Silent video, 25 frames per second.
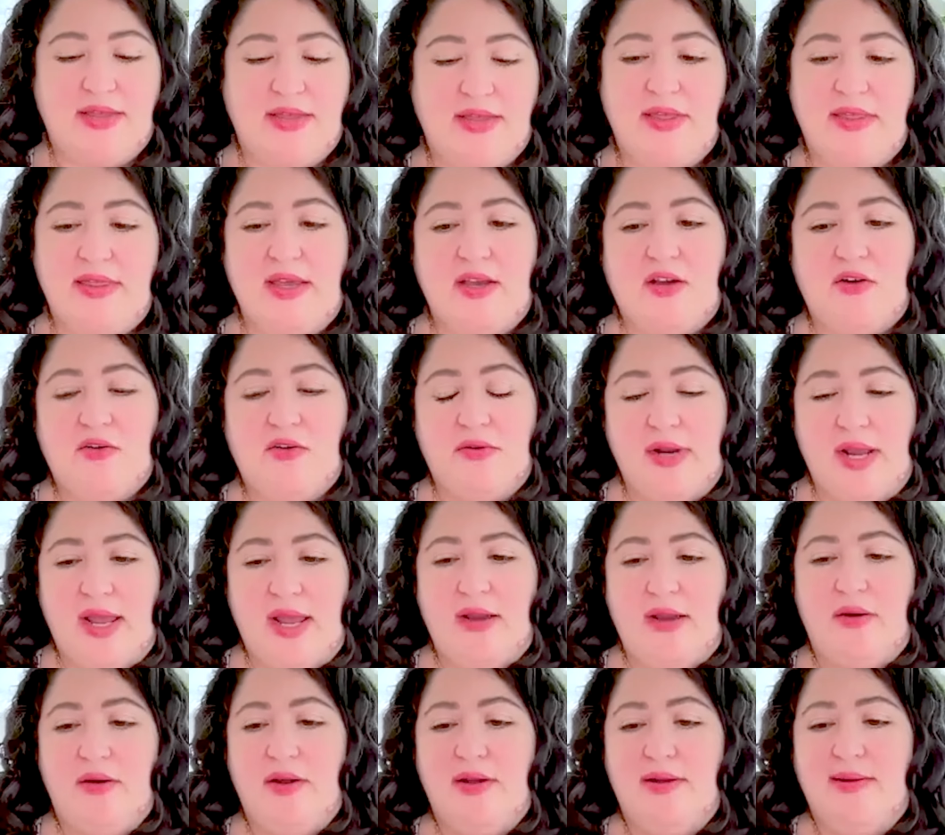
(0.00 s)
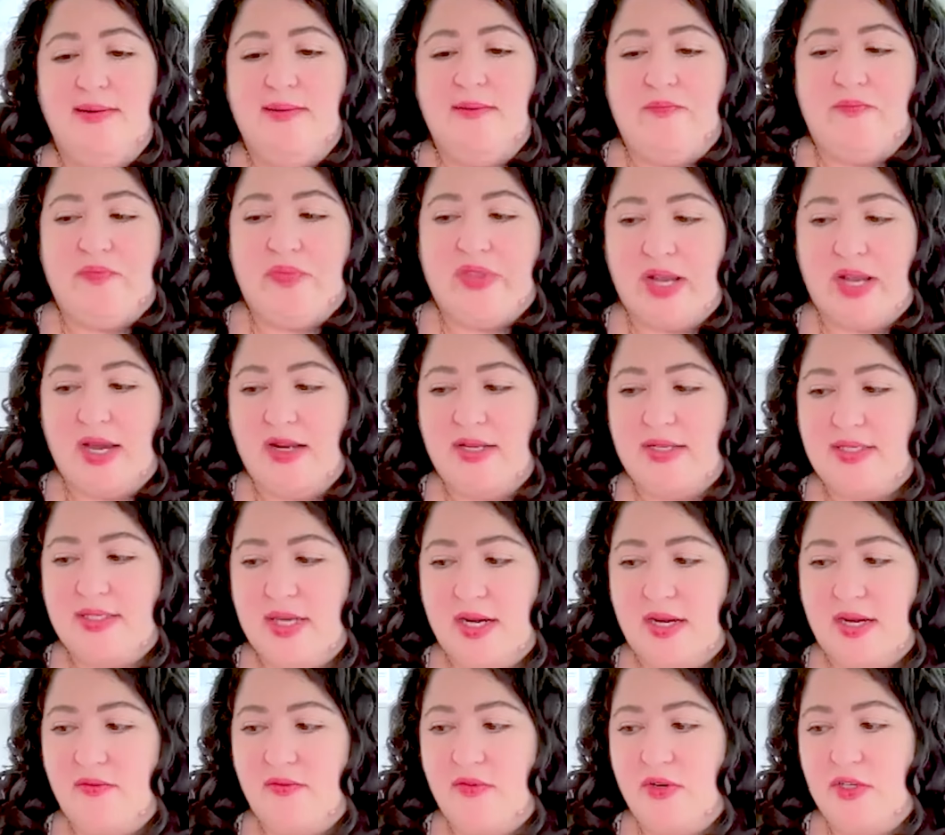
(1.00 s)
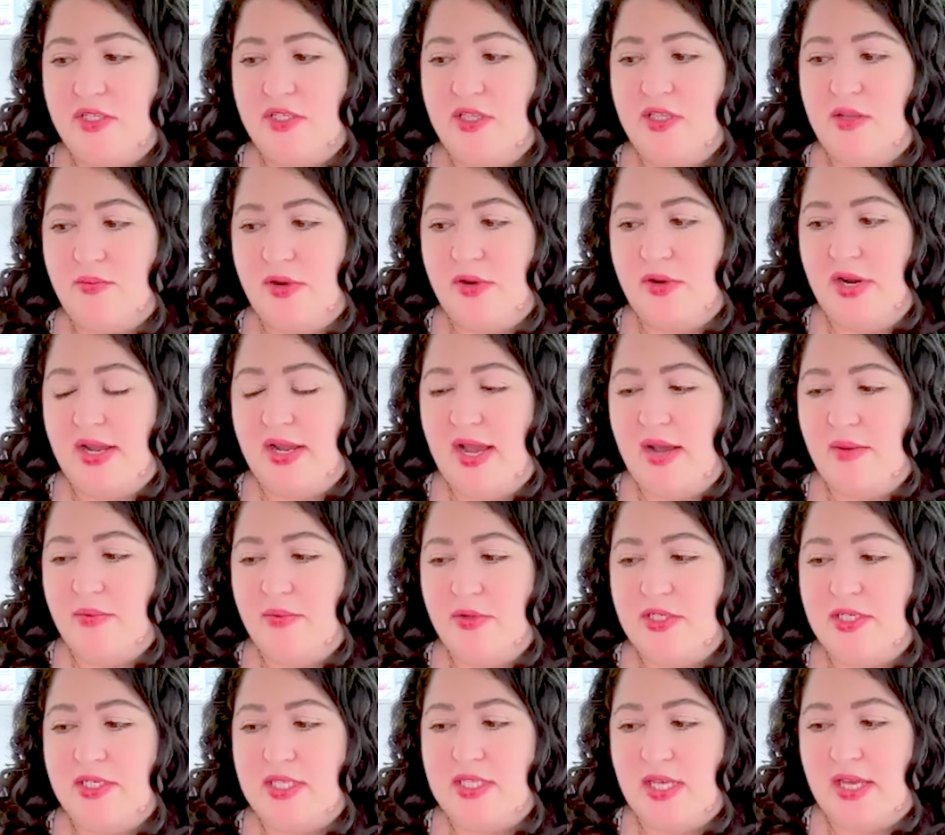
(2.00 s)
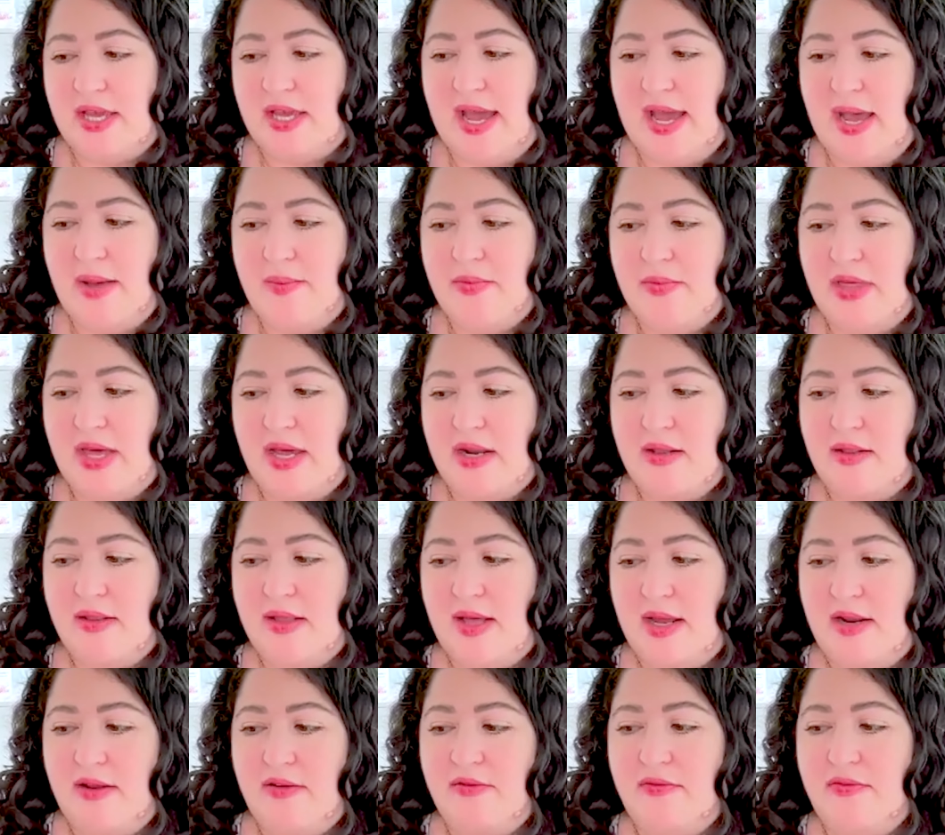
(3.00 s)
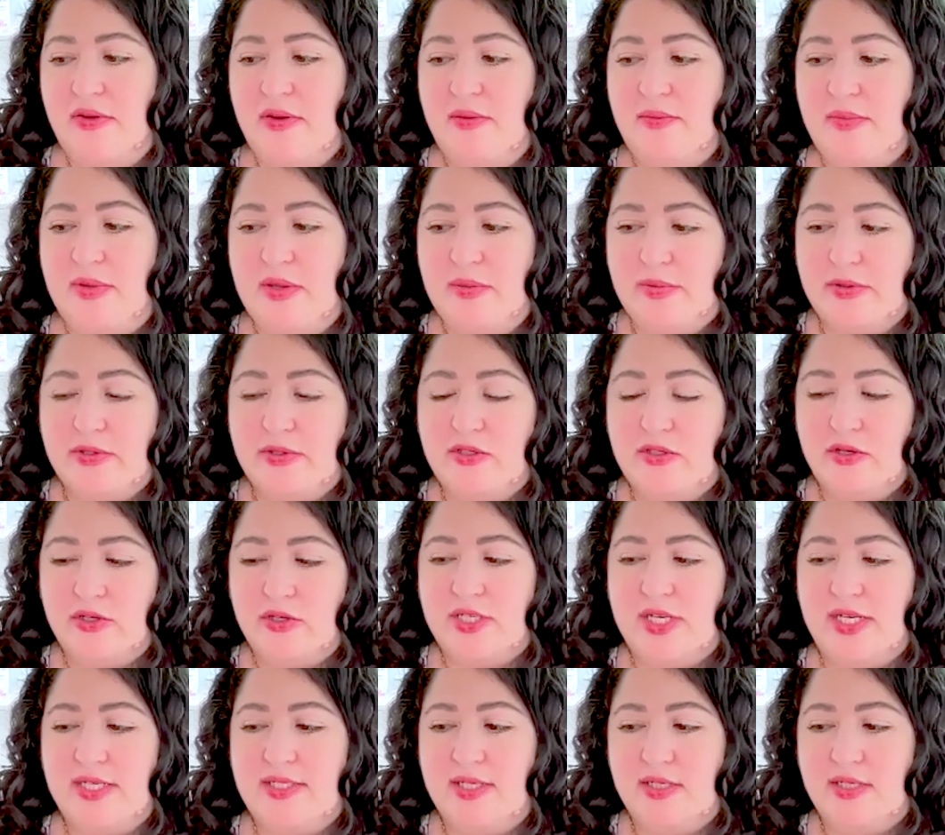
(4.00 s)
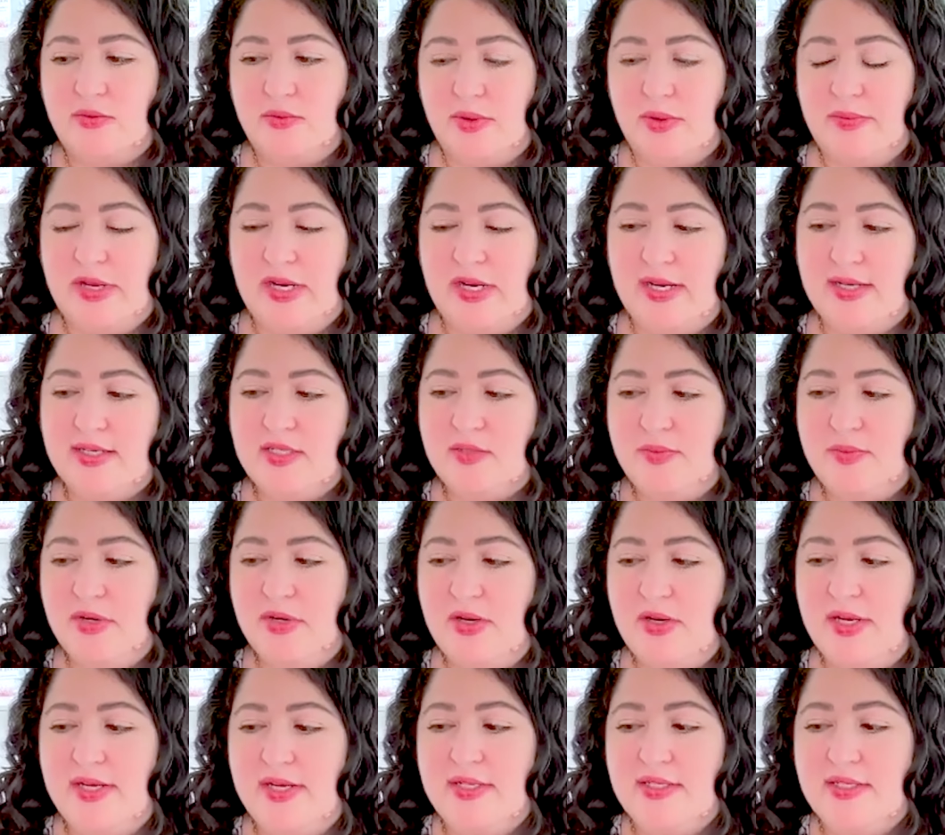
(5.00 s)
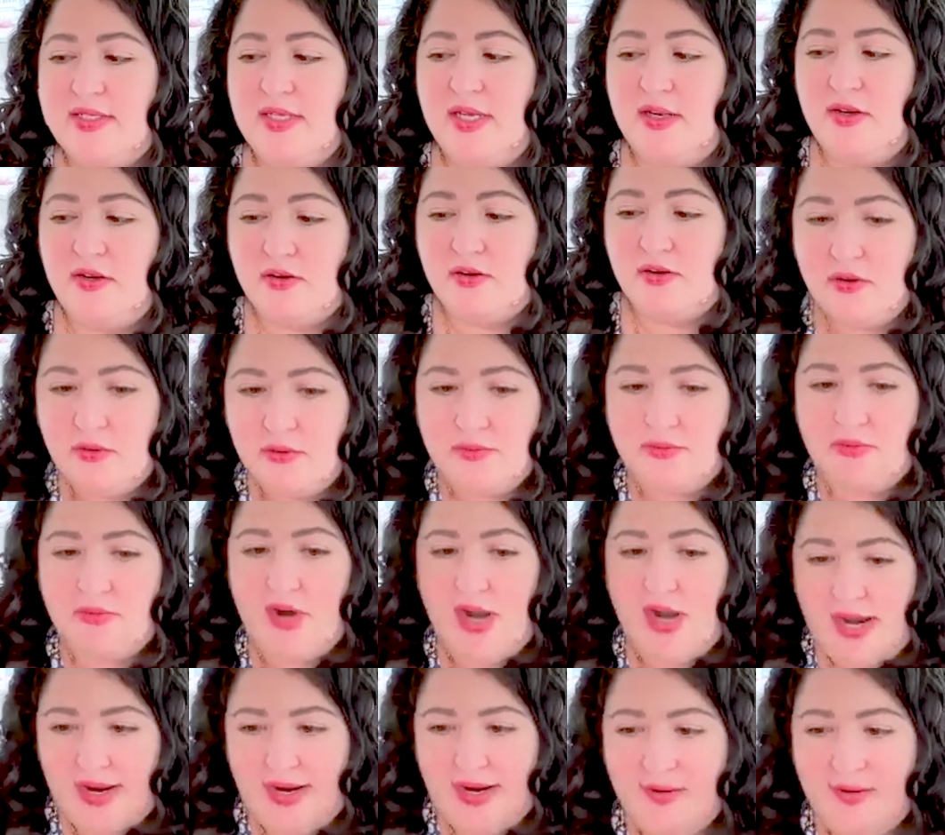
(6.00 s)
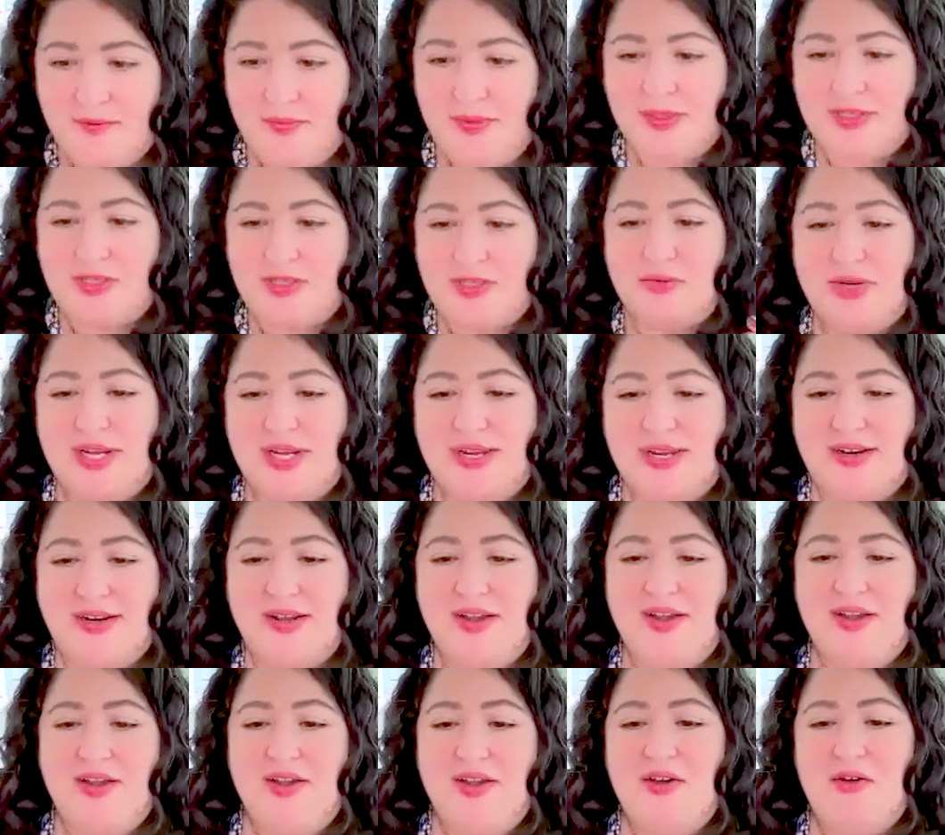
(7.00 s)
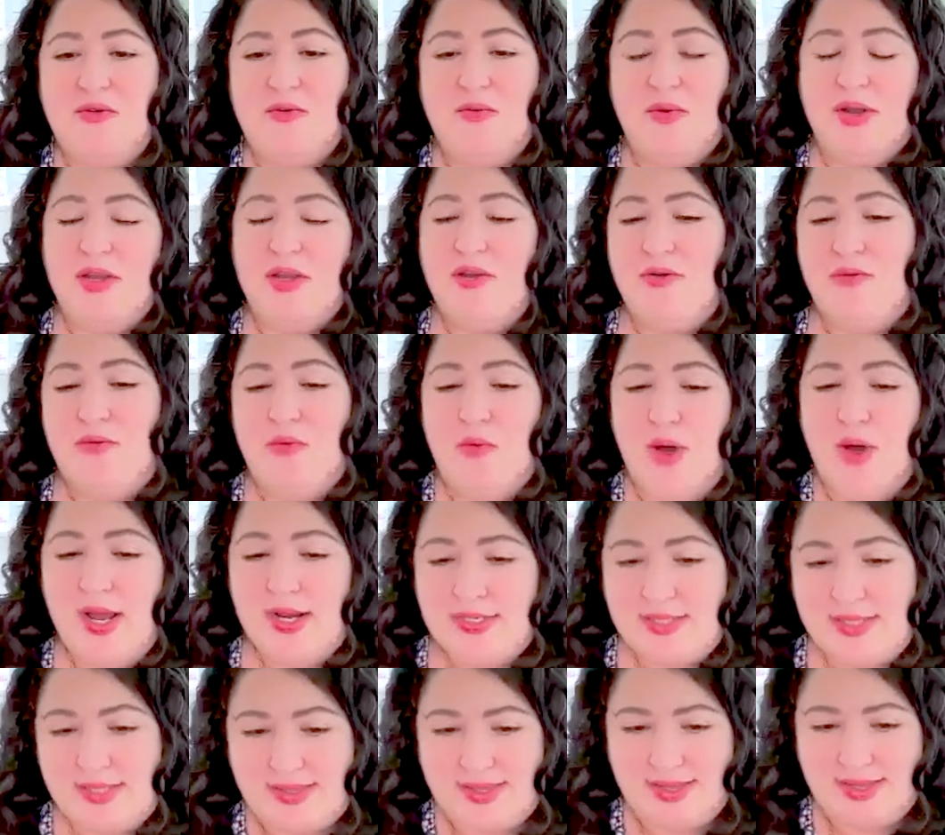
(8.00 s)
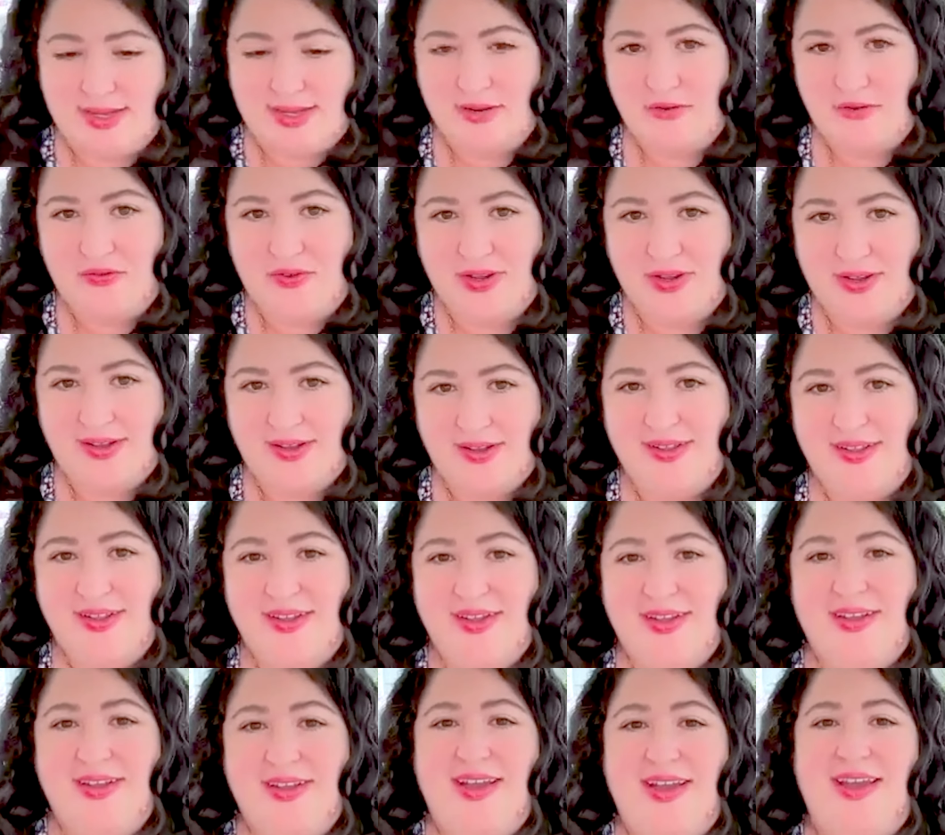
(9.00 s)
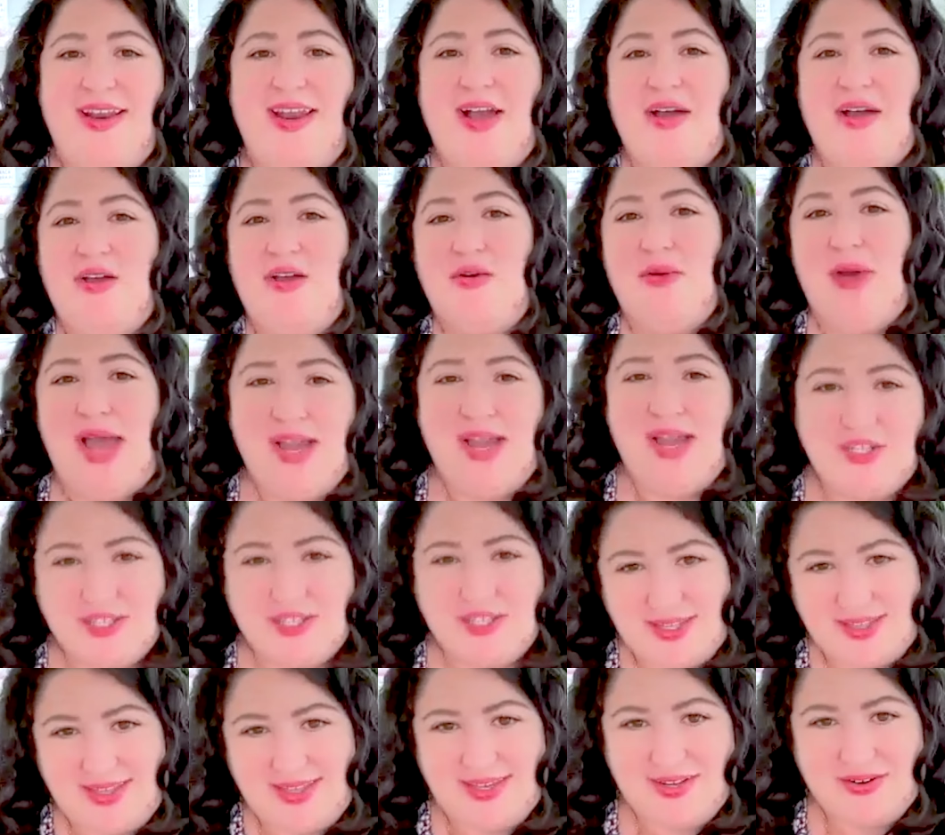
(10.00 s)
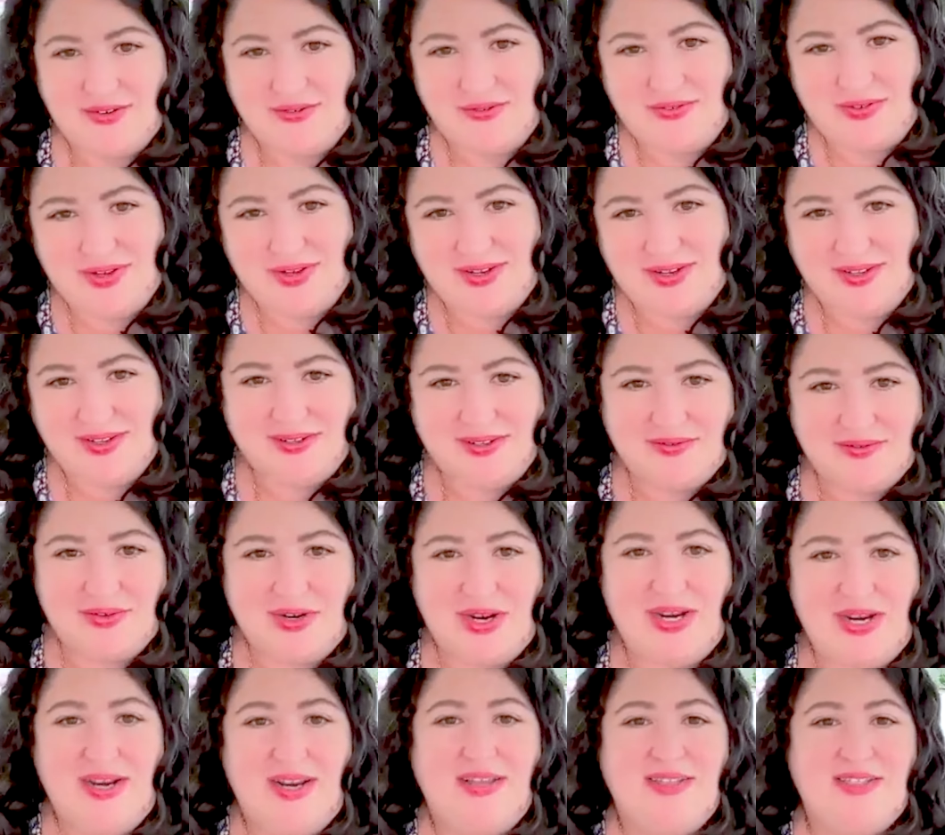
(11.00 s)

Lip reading: And then they create the kind of second version of the brain gap, which is the gap that a lot of people socialized as women experience in your own brain between what you want to think and feel and how you actually think and feel, right?